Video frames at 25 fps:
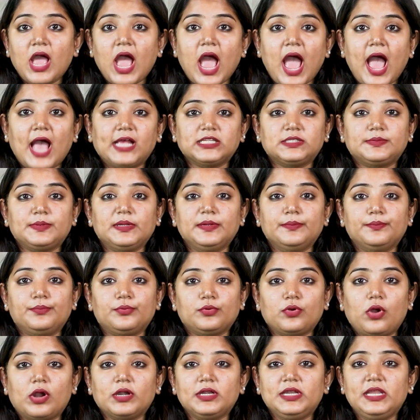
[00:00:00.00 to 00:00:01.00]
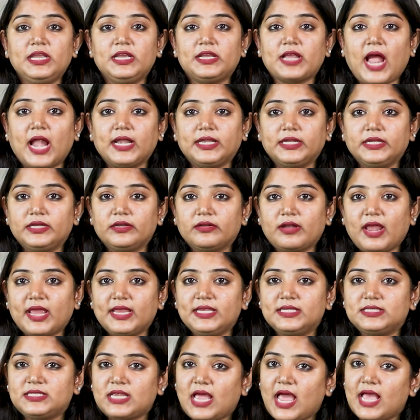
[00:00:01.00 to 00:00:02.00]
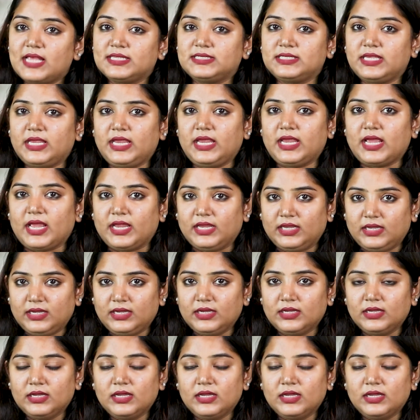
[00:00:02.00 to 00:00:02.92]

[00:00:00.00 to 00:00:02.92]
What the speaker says: has been broadly categorized as AI.